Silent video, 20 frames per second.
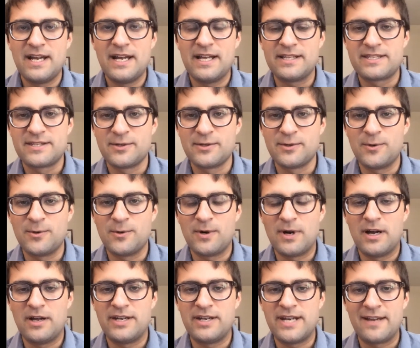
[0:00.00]
And so
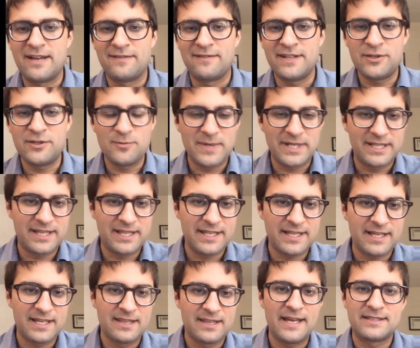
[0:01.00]
naively, you may
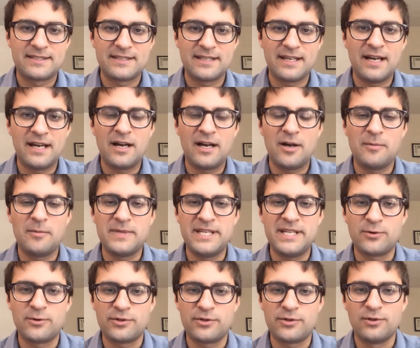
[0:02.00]
think that
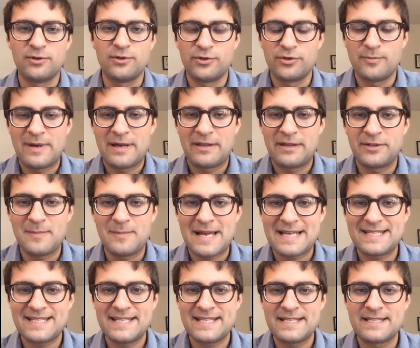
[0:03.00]
in order to learn about
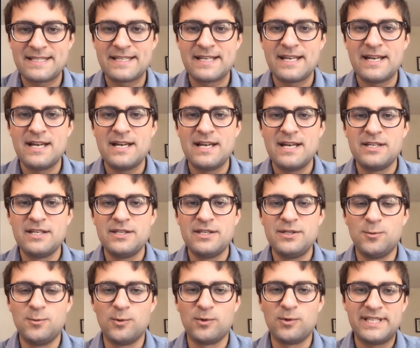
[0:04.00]
their masses,
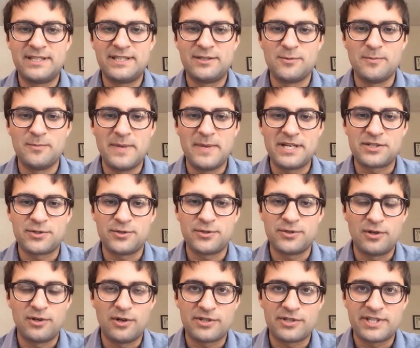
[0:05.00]
you will need to
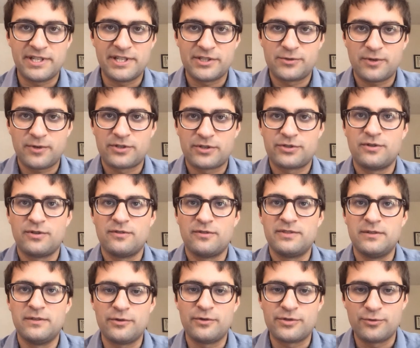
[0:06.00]
measure the large-scale structure of
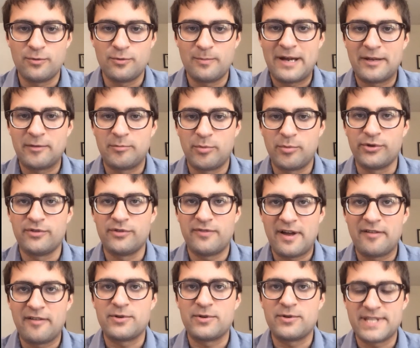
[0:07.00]
the universe to about
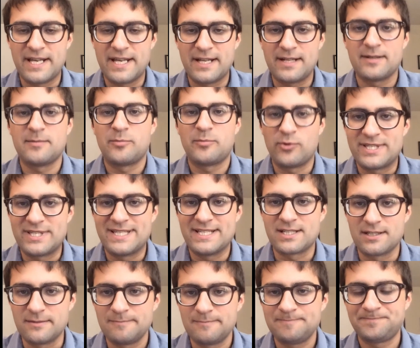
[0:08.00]
0.5%
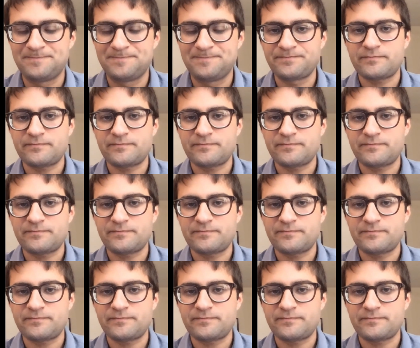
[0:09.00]
precision.